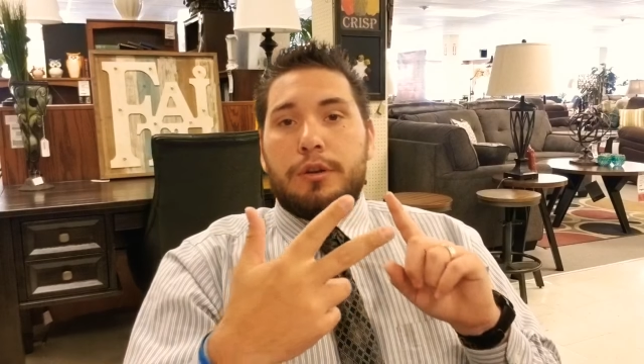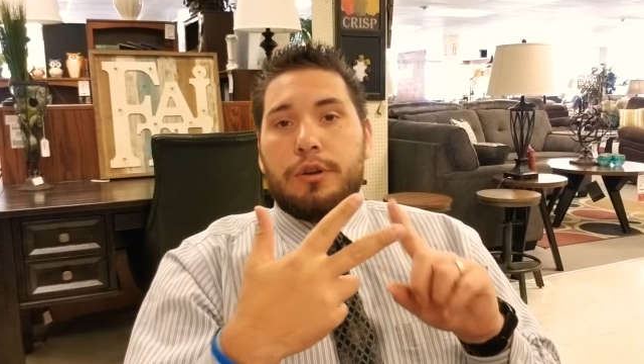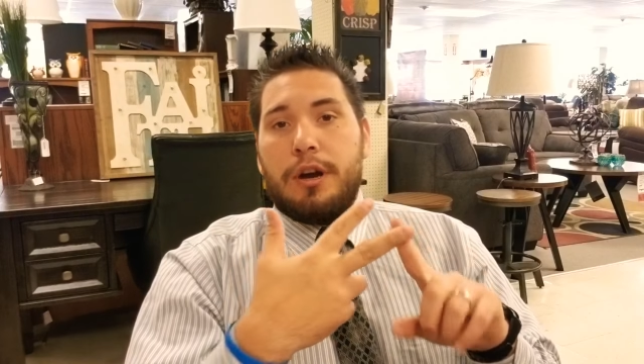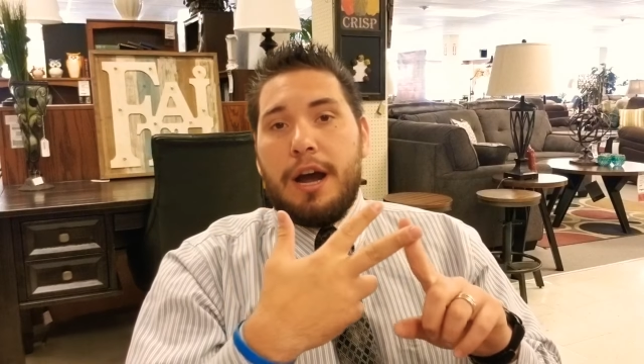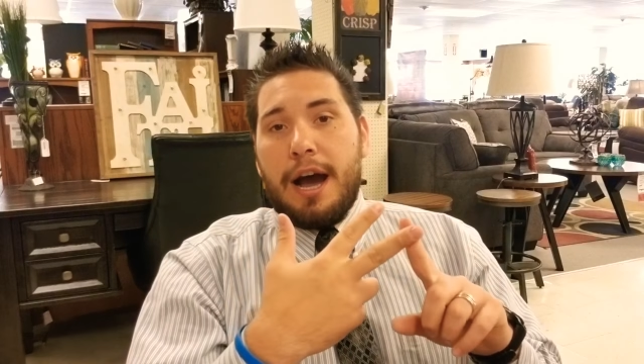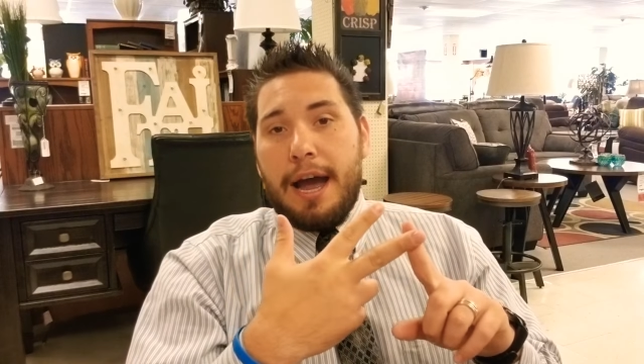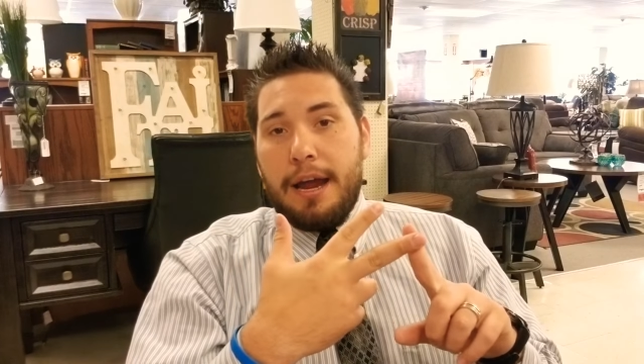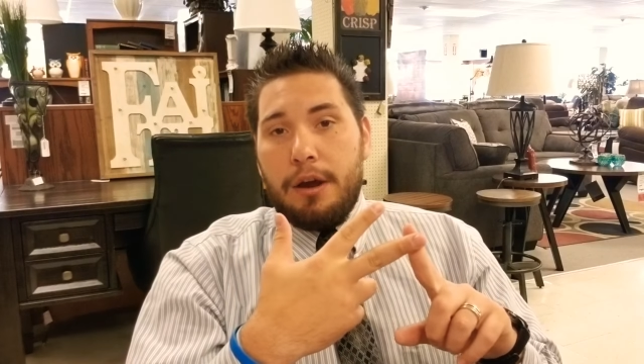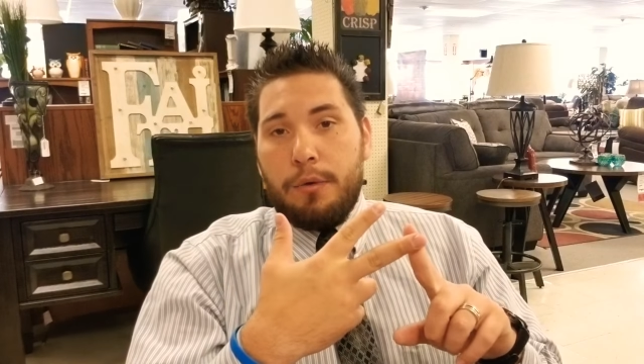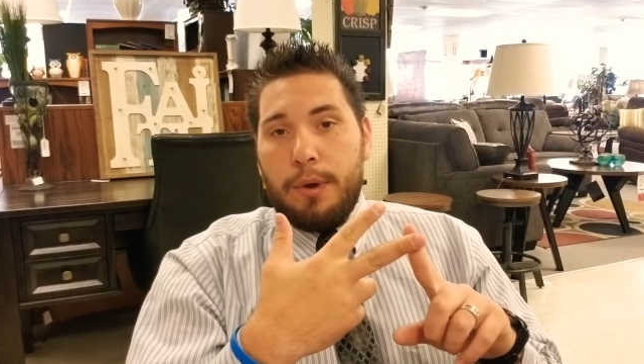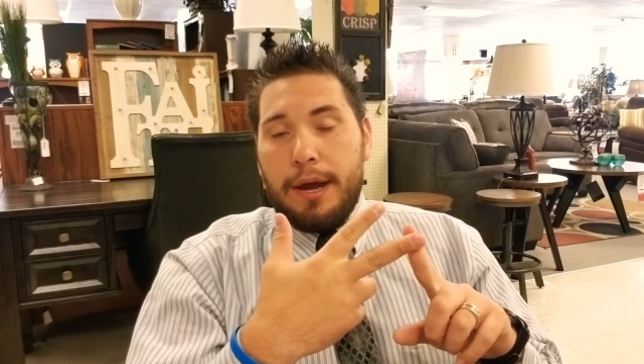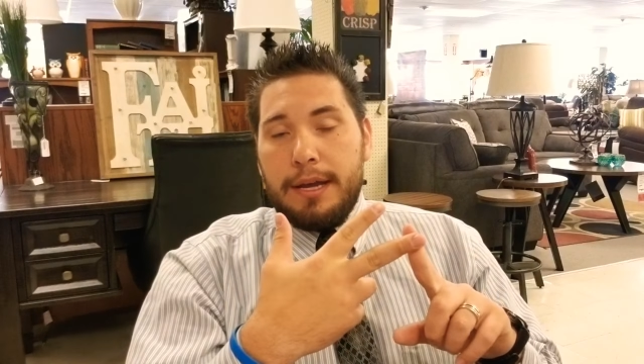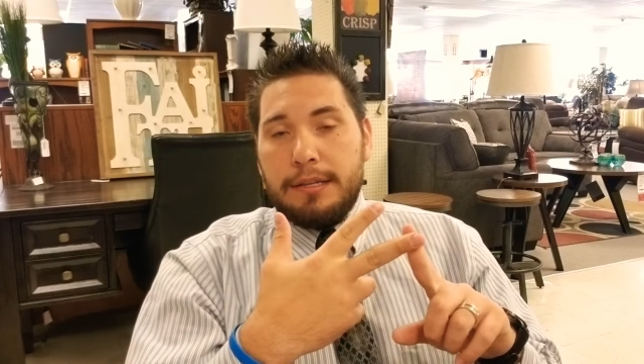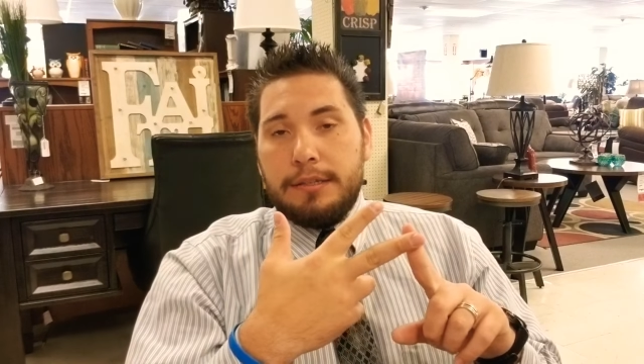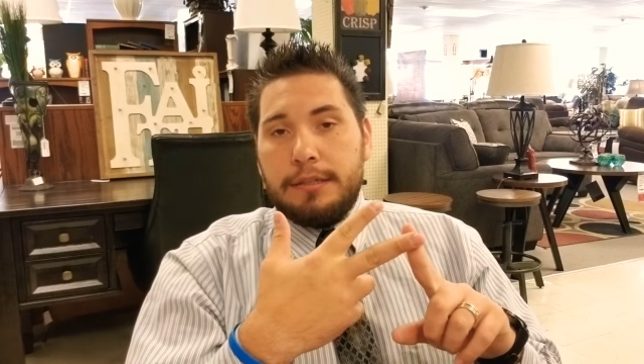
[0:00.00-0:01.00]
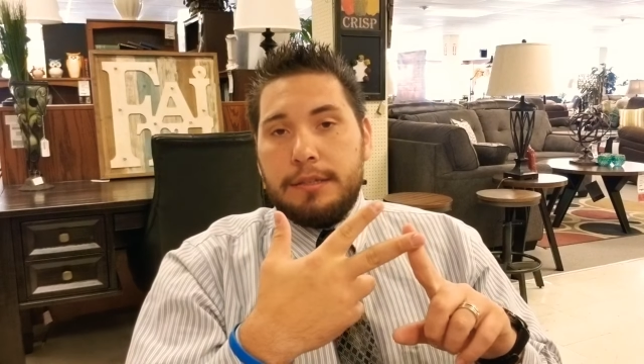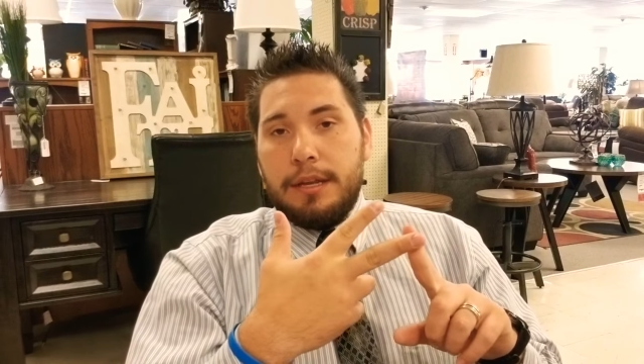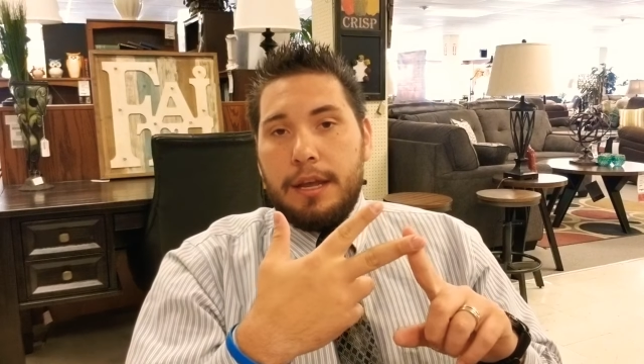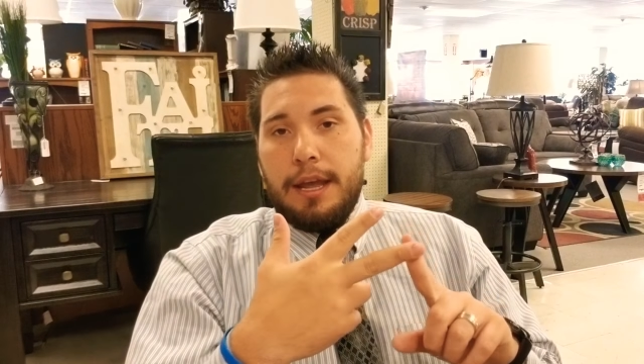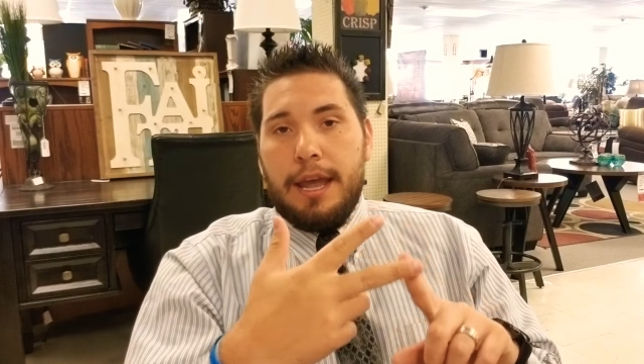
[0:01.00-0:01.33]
or iOS,